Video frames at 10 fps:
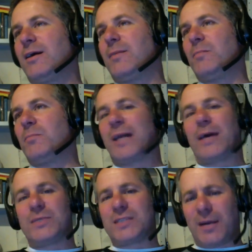but I
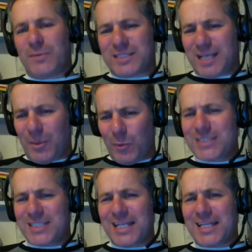was
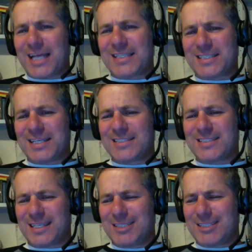getting that sense
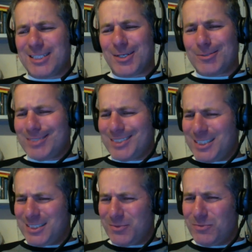that this
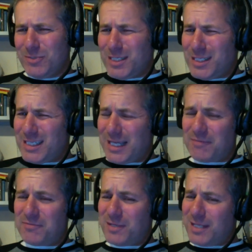isn't really. I
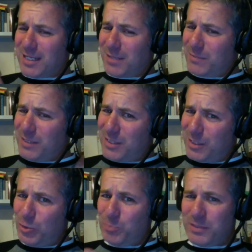feel like I'm in a
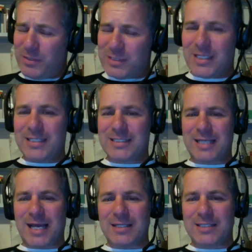loop here. It's not
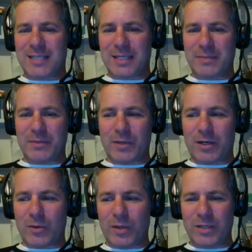exactly taking me where I
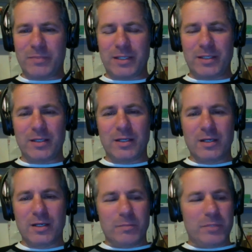want to be,
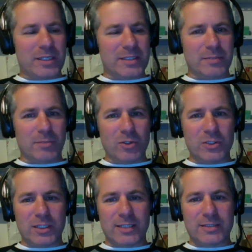because
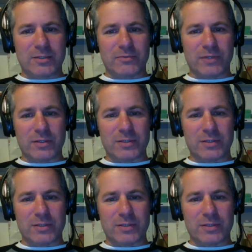emotionally I still felt